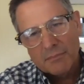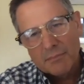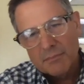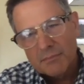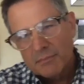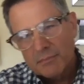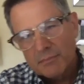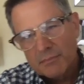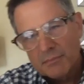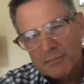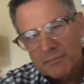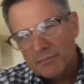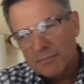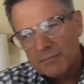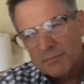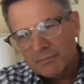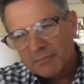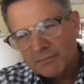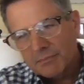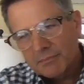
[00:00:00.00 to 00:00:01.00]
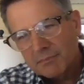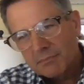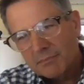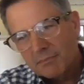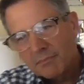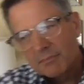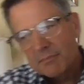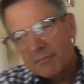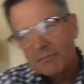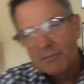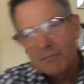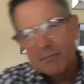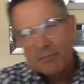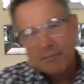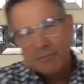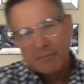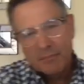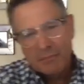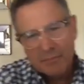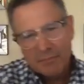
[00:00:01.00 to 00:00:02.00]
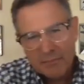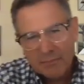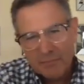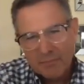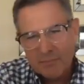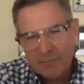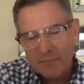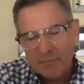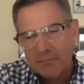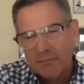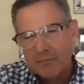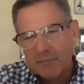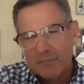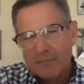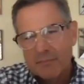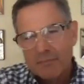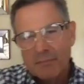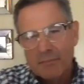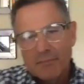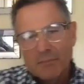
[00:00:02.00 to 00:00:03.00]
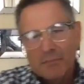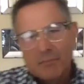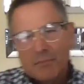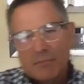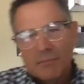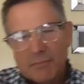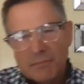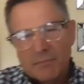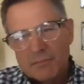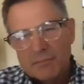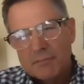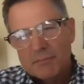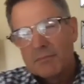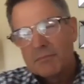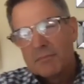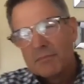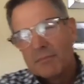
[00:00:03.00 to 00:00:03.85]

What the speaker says: (silent)